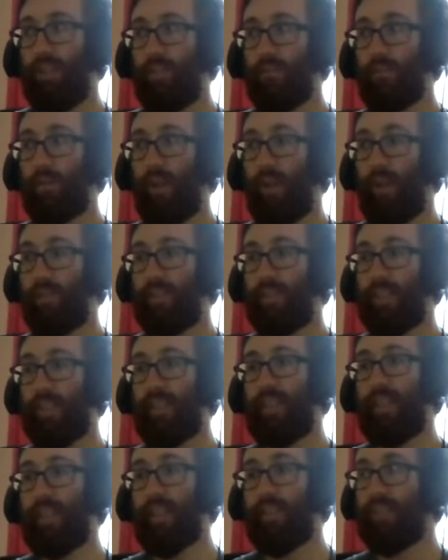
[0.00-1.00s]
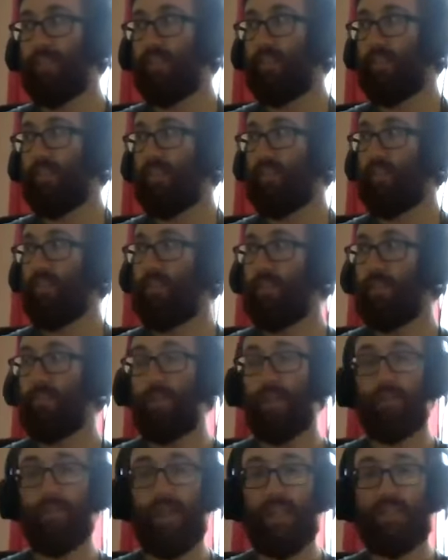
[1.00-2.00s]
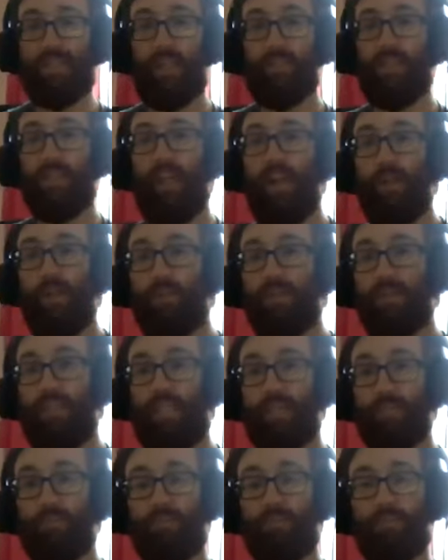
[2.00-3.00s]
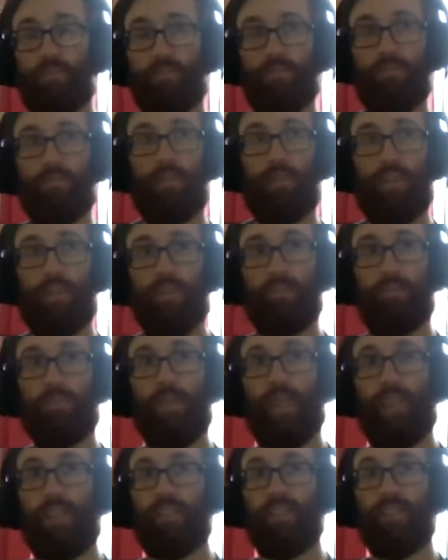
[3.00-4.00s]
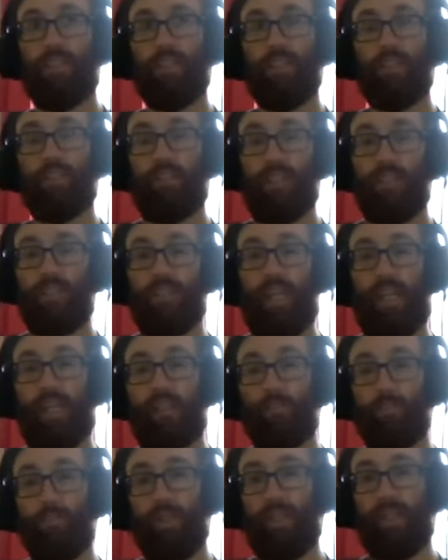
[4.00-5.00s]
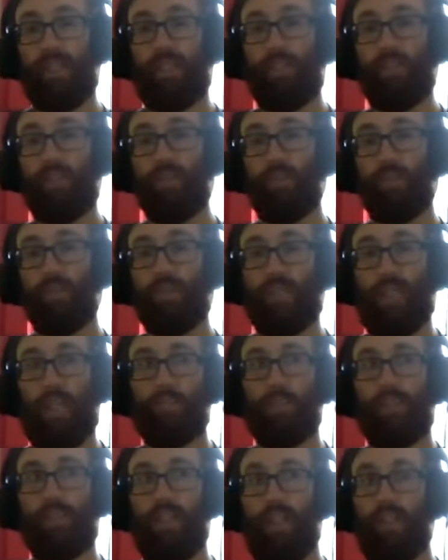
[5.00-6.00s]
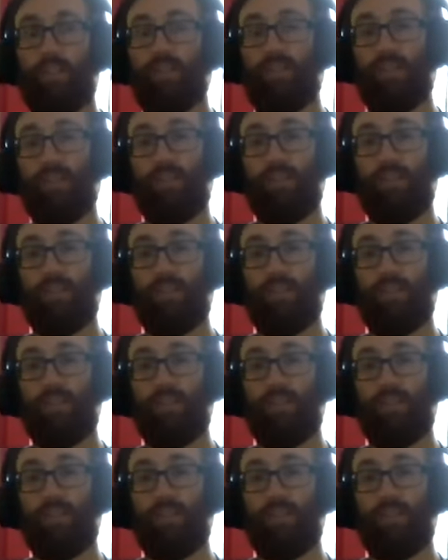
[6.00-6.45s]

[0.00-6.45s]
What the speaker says: But I was thinking, it'd be great to have an art museum of pictures of just like really cool shaped clouds.